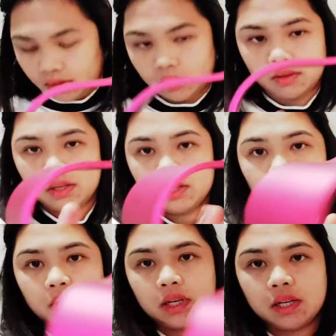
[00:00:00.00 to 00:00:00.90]
this
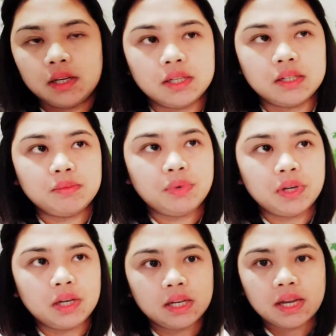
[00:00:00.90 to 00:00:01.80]
one is
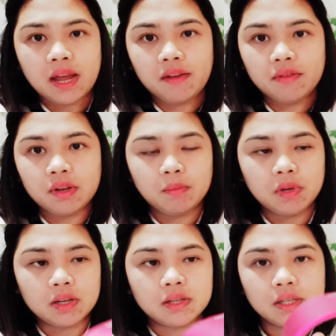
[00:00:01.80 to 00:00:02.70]
pretty heavy
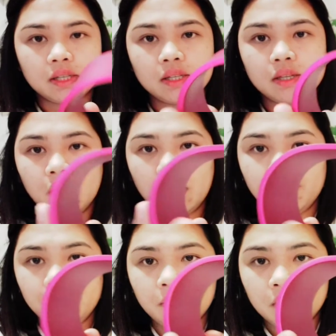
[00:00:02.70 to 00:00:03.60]
because it's
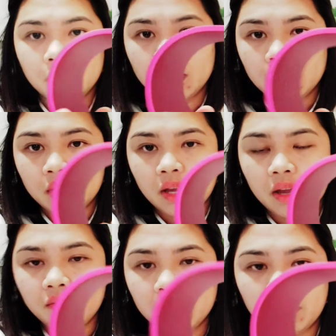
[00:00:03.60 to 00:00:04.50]
um,
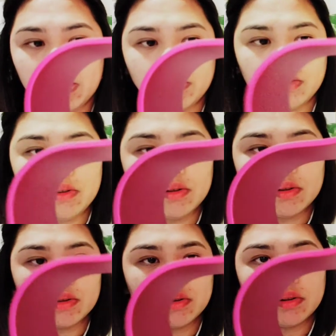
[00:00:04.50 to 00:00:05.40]
heavy metal
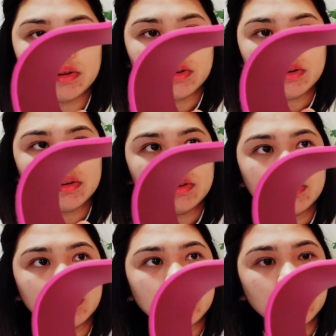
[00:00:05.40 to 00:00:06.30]

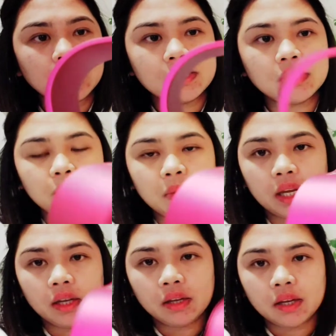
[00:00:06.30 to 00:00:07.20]
and it's
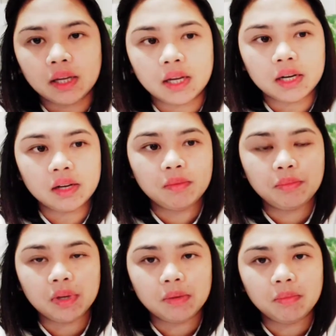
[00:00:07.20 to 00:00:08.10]
pink I got it in
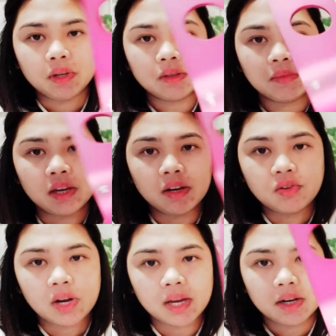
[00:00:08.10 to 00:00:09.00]
pink because my hair
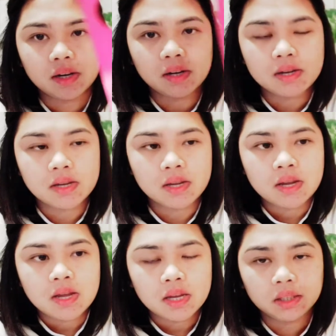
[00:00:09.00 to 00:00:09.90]
dryer
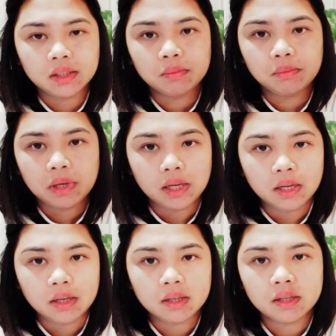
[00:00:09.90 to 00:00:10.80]
is
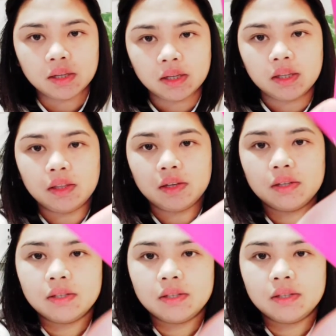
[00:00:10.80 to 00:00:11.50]
pink and there's